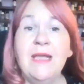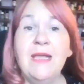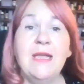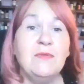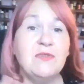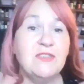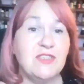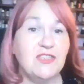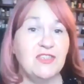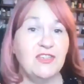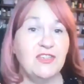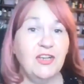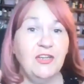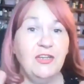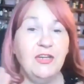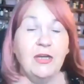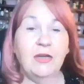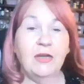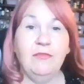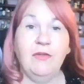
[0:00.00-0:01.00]
He was the
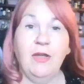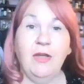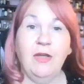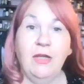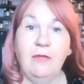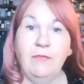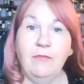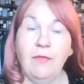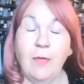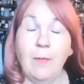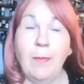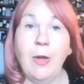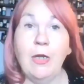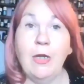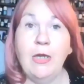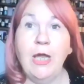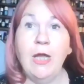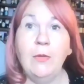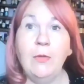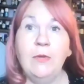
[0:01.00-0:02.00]
son of
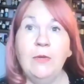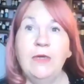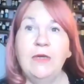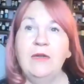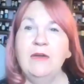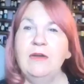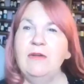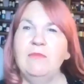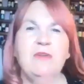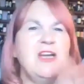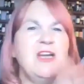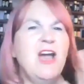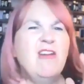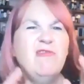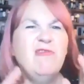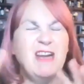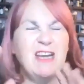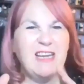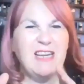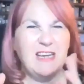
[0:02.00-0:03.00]
Apollo. We
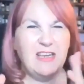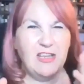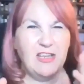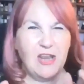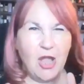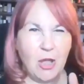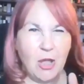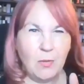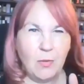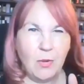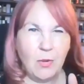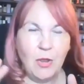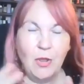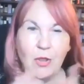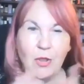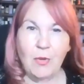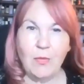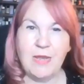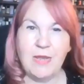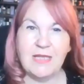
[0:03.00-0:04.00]
don't really know
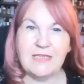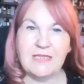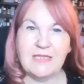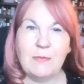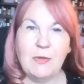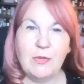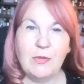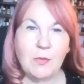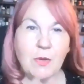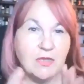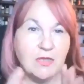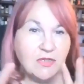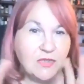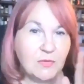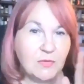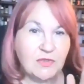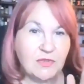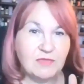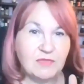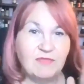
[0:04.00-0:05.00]
who his mother was.
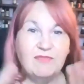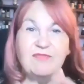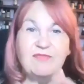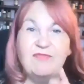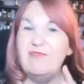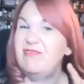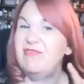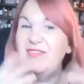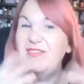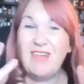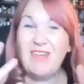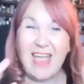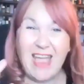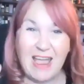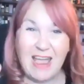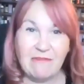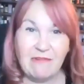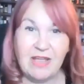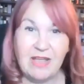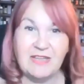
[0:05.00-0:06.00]
There was
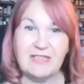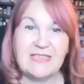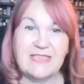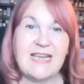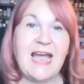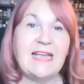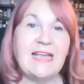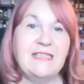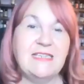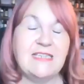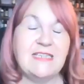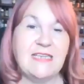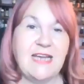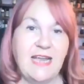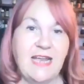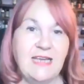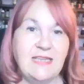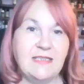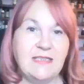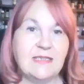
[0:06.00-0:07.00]
various
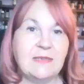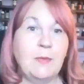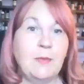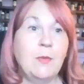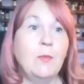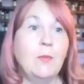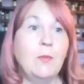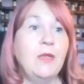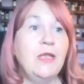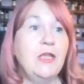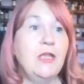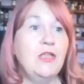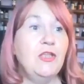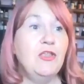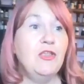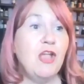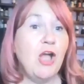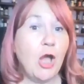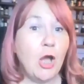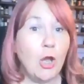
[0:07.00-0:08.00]
candidates, but we
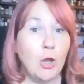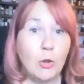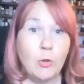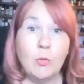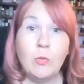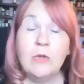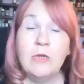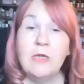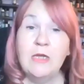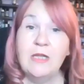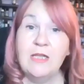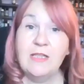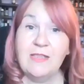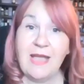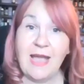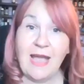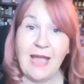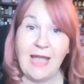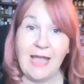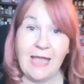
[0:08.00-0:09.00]
know
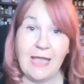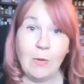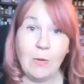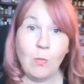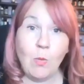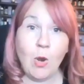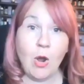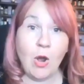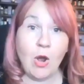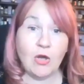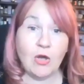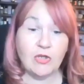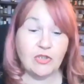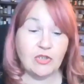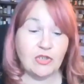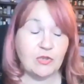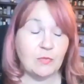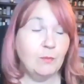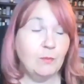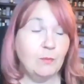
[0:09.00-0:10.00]
that he
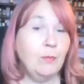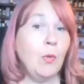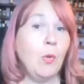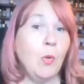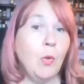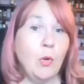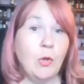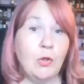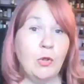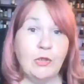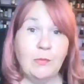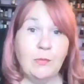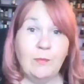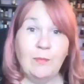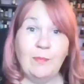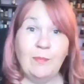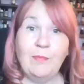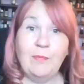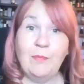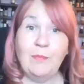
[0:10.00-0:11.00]
was born,
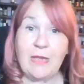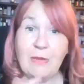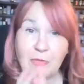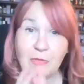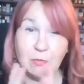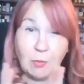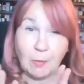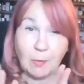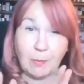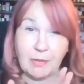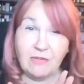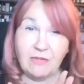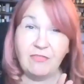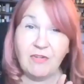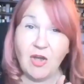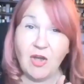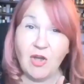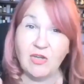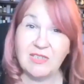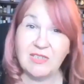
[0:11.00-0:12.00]
he was probably the
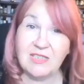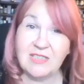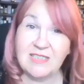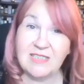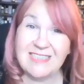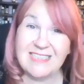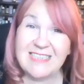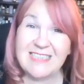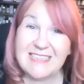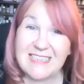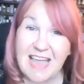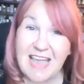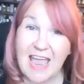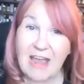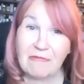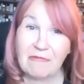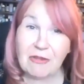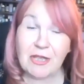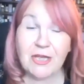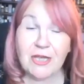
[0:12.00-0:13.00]
first
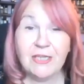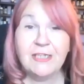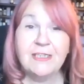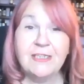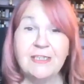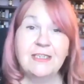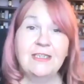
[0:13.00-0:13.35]
Caesarean.